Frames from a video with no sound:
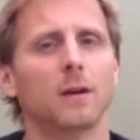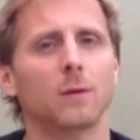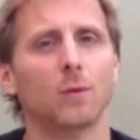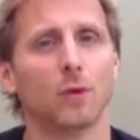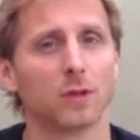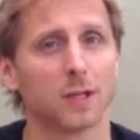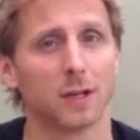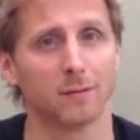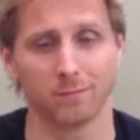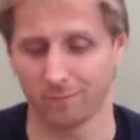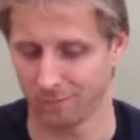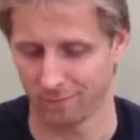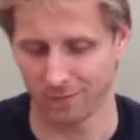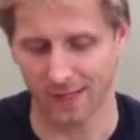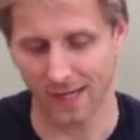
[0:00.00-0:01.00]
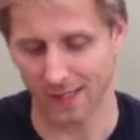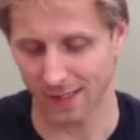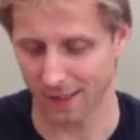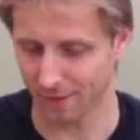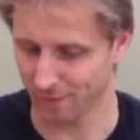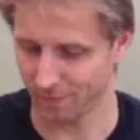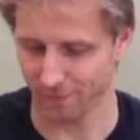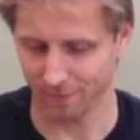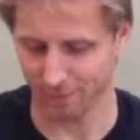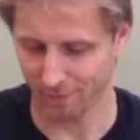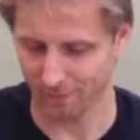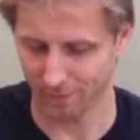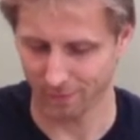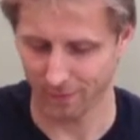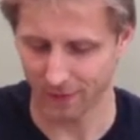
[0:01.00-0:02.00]
water. That's it.
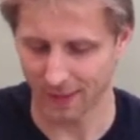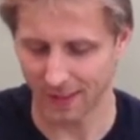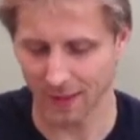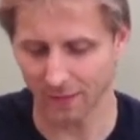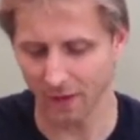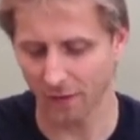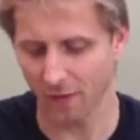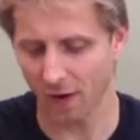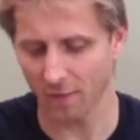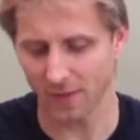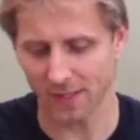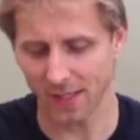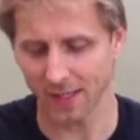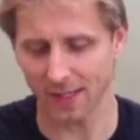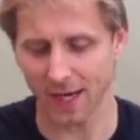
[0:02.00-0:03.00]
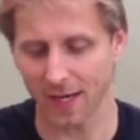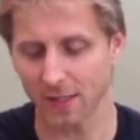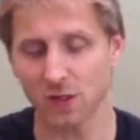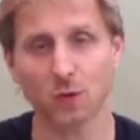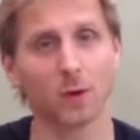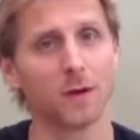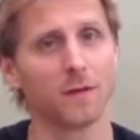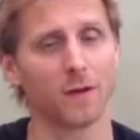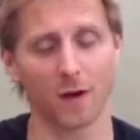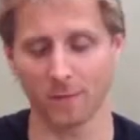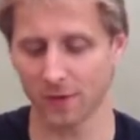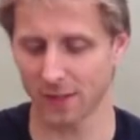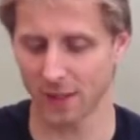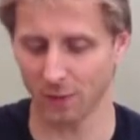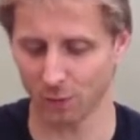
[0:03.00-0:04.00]
75% dates,
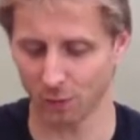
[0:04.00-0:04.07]
25%